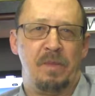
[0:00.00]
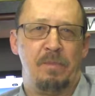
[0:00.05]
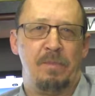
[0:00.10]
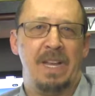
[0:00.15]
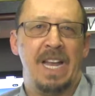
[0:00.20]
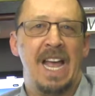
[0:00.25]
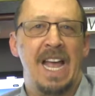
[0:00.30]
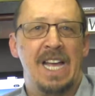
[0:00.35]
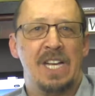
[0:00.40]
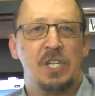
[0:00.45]

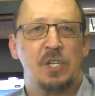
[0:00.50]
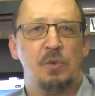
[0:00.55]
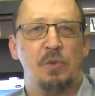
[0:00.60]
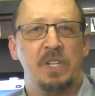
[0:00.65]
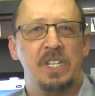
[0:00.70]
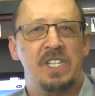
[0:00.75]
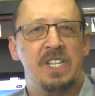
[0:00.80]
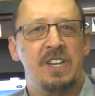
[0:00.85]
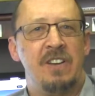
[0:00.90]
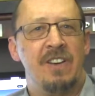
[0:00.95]
But
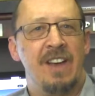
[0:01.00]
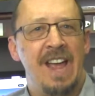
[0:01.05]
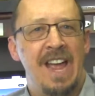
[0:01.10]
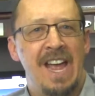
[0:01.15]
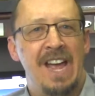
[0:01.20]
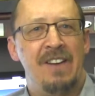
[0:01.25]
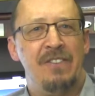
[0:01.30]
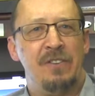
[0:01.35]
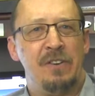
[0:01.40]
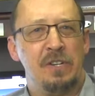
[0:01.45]
actually, to your
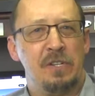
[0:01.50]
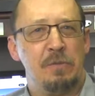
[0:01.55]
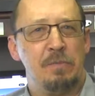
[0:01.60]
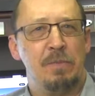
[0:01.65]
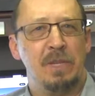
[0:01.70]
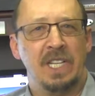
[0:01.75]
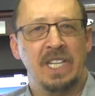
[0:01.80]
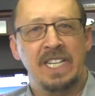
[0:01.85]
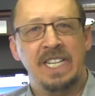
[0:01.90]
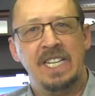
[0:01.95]
average
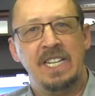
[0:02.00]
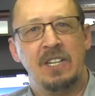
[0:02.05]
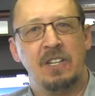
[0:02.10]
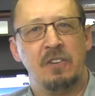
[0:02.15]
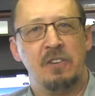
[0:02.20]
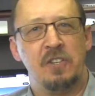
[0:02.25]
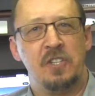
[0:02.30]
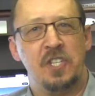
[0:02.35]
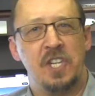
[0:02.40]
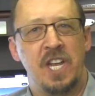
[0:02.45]

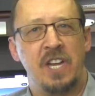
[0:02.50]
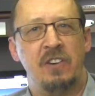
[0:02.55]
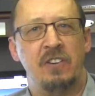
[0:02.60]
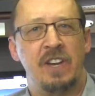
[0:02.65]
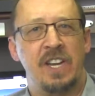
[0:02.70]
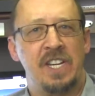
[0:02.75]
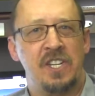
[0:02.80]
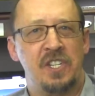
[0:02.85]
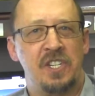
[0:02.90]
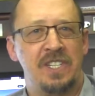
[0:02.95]
millennial or
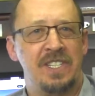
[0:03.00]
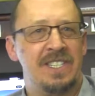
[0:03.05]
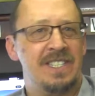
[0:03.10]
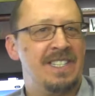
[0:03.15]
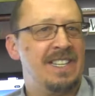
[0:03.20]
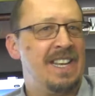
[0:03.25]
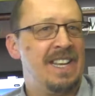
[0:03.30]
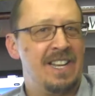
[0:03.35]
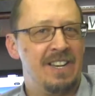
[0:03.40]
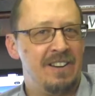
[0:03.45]
Generation
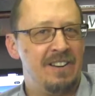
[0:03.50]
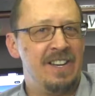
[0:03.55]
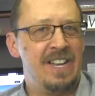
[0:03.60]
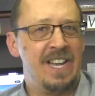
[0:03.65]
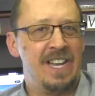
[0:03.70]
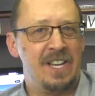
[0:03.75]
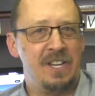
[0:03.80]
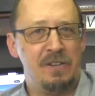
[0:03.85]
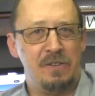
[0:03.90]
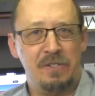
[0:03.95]
Z
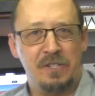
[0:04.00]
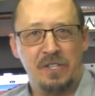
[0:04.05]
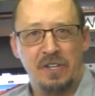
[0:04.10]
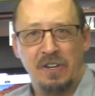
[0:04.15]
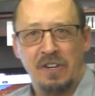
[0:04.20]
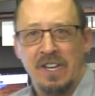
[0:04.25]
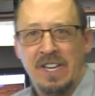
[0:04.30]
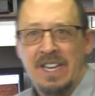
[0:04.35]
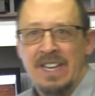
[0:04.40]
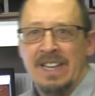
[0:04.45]
internet
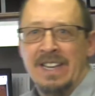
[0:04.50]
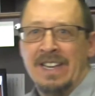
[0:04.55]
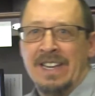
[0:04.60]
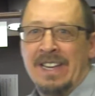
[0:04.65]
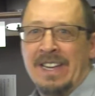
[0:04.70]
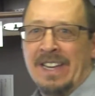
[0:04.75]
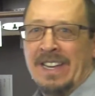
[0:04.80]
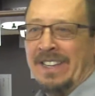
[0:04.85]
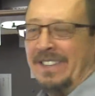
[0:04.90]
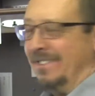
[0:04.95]
user,
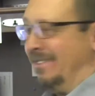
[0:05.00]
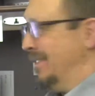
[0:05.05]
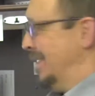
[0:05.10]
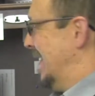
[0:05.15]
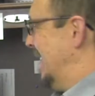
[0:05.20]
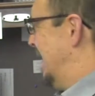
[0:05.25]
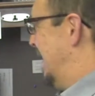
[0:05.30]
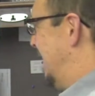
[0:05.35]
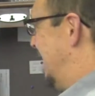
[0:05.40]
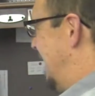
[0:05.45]

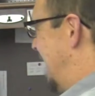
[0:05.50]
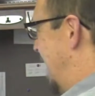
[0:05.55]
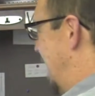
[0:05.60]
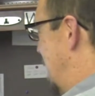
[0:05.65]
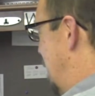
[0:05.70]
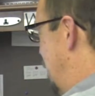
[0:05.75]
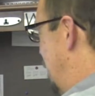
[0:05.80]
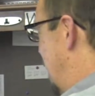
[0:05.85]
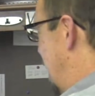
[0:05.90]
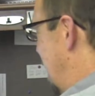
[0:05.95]
this
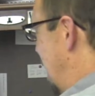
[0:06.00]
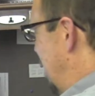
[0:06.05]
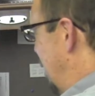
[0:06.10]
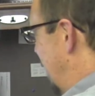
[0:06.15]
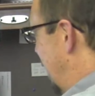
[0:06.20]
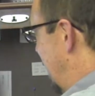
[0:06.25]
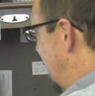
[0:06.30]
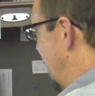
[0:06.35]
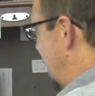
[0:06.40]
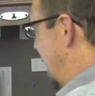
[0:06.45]
setup that I'm
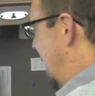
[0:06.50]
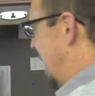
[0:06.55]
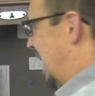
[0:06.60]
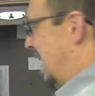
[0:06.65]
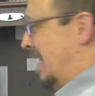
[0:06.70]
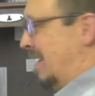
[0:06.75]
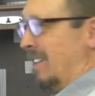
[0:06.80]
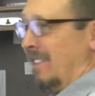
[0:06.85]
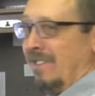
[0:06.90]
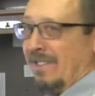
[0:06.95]
looking at
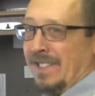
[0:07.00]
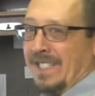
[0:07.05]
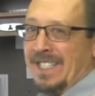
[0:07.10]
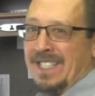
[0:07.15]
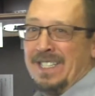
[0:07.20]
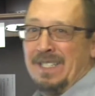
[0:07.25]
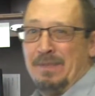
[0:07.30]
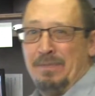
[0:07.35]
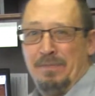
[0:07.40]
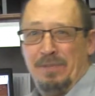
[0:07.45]
here,
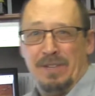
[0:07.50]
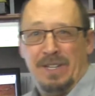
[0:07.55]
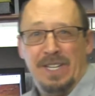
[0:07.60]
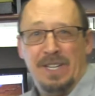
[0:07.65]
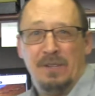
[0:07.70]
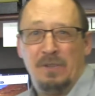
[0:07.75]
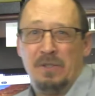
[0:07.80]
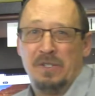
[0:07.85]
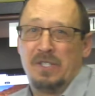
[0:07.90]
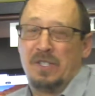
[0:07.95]
it's
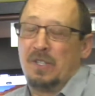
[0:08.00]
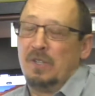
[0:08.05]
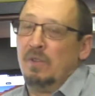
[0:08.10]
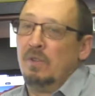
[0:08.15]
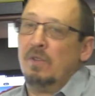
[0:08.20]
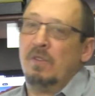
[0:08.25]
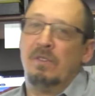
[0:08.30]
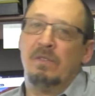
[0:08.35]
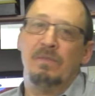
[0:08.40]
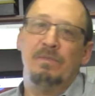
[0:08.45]
pretty old
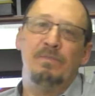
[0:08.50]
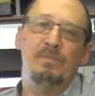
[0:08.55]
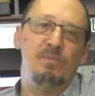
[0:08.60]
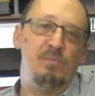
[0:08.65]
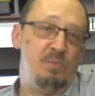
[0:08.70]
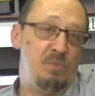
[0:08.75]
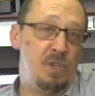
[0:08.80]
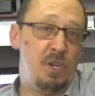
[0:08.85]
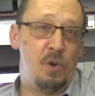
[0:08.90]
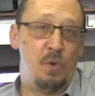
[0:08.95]
school.
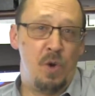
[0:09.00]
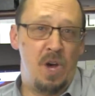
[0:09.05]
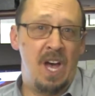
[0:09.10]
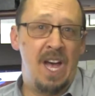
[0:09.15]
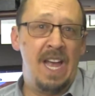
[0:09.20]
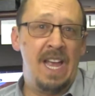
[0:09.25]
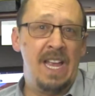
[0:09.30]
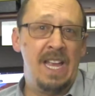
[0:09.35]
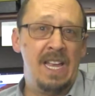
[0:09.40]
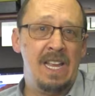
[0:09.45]
Know
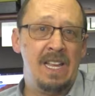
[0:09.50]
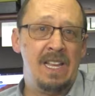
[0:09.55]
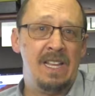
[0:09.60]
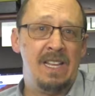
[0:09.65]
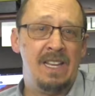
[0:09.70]
why?